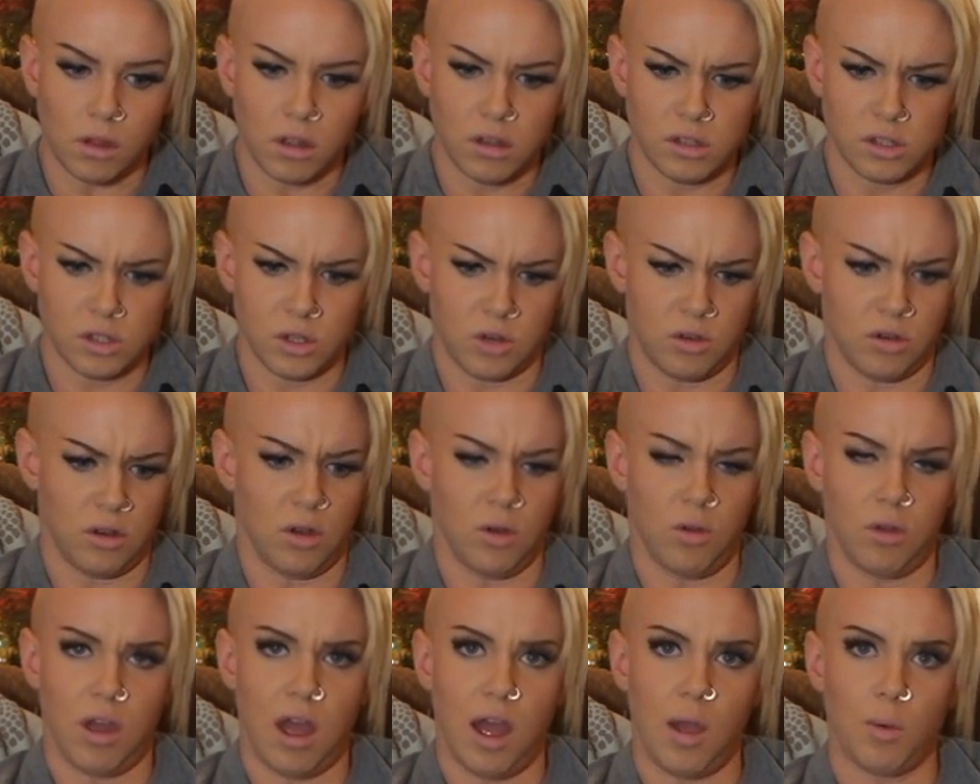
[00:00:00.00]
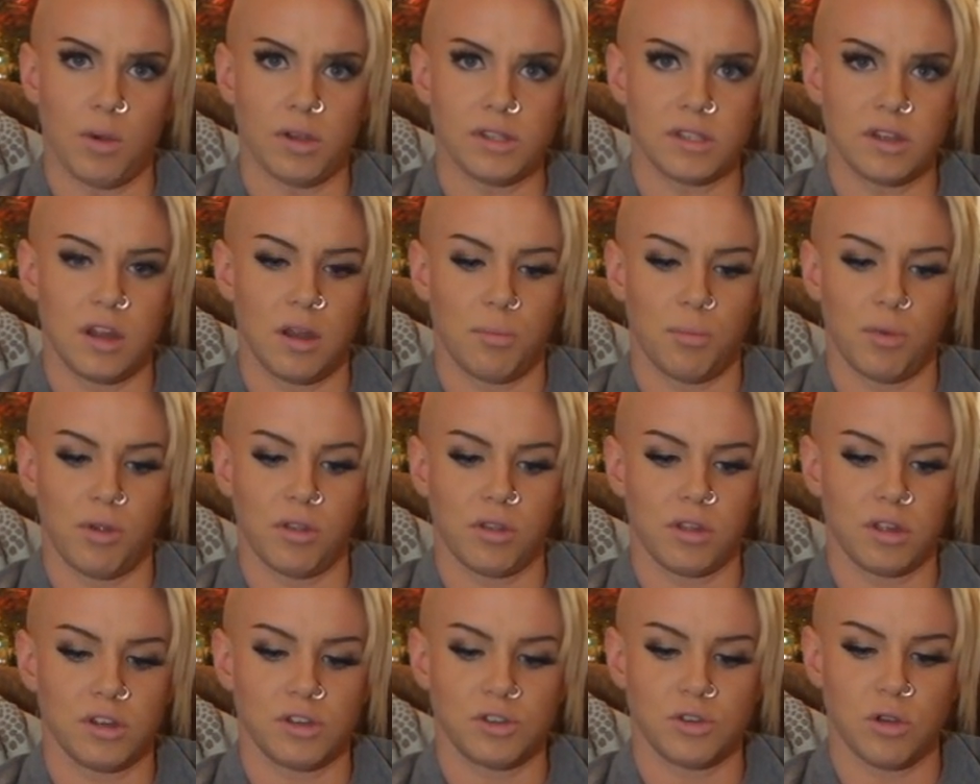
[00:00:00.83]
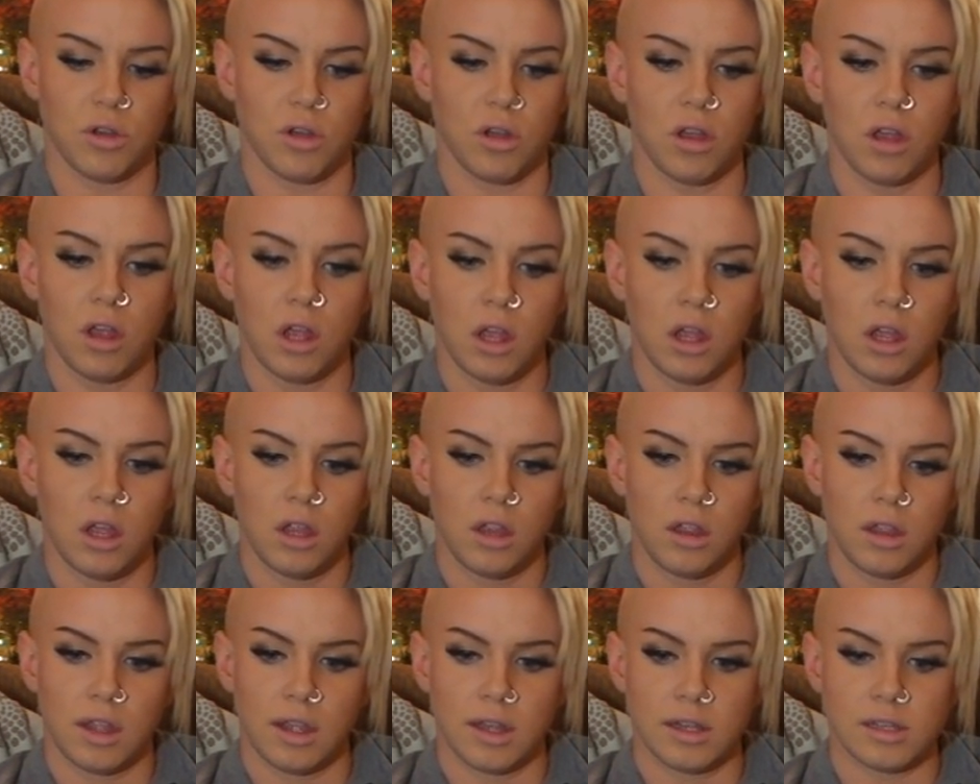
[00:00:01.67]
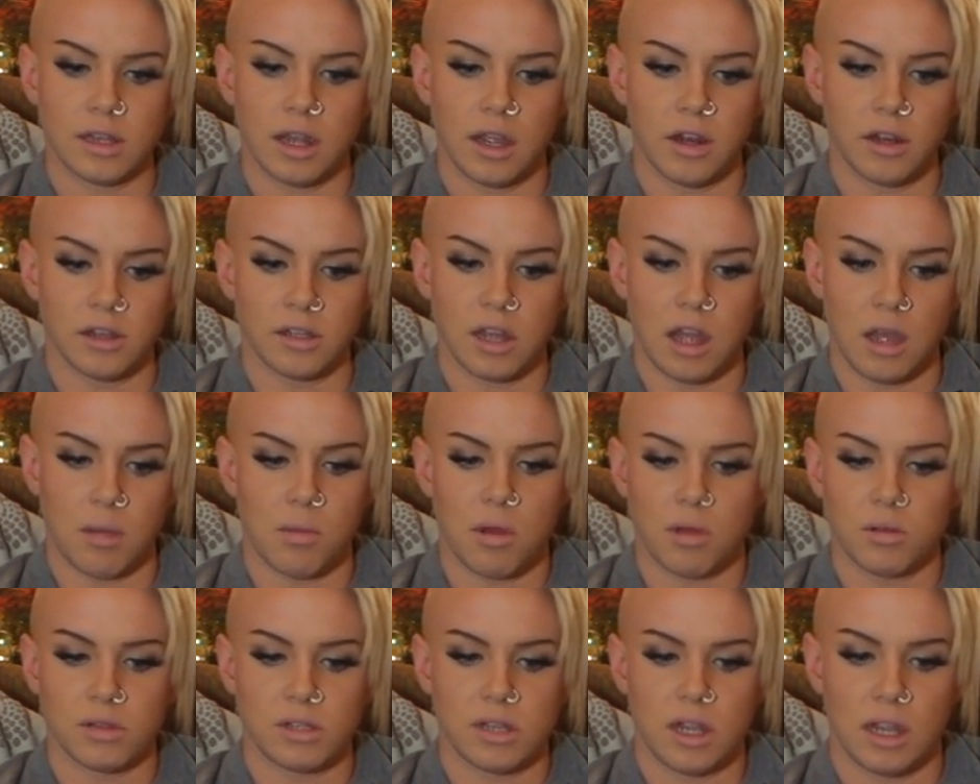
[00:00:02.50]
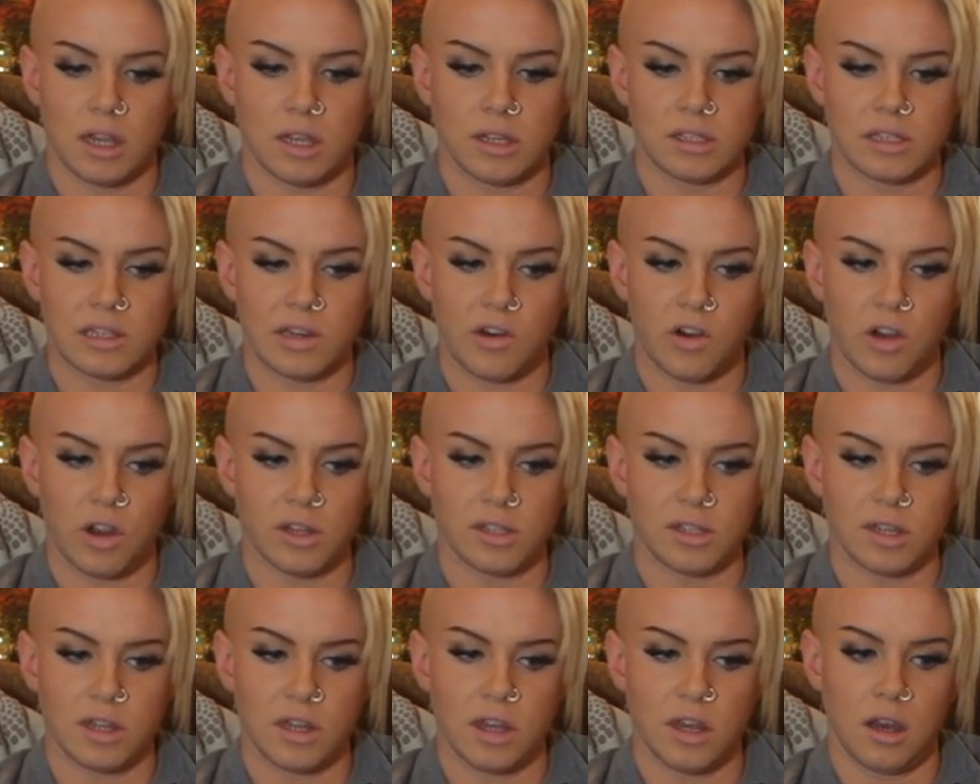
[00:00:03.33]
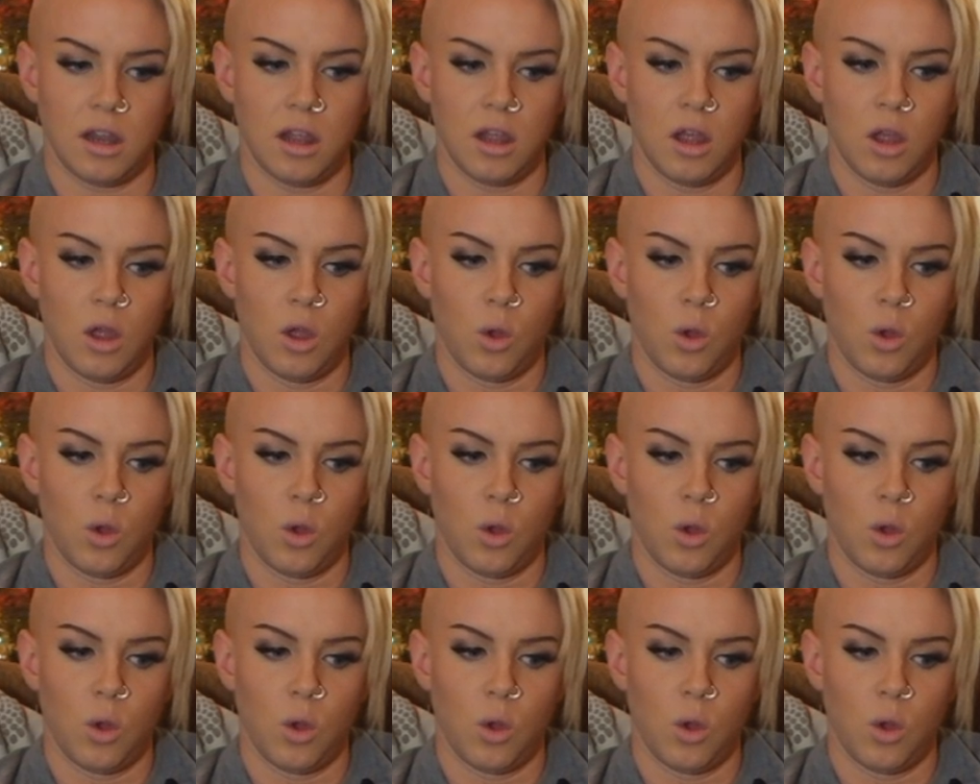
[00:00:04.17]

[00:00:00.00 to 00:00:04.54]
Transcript: So no, I wasn't on birth control the entire time I was taking steroids, and then